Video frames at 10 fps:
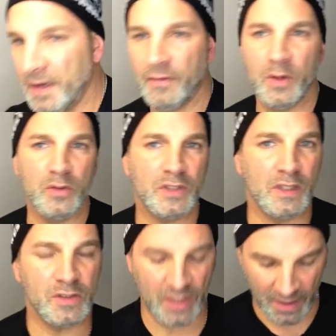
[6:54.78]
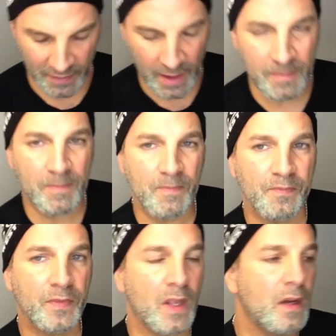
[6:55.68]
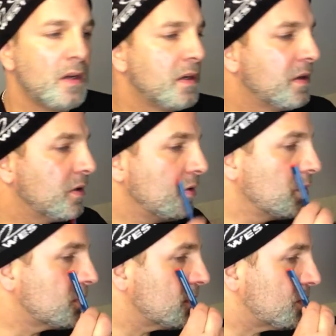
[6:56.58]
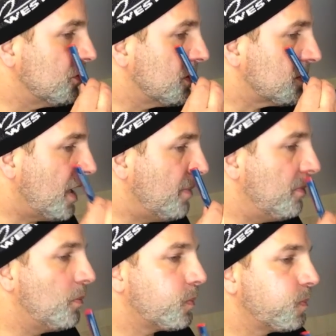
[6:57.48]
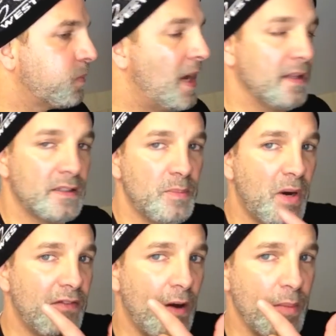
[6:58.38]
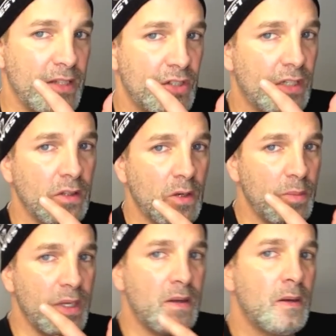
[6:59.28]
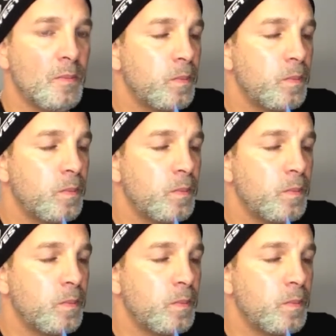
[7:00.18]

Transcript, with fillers: if you're using the shavette, you will just do the same. I like to puff out my cheek a little bit.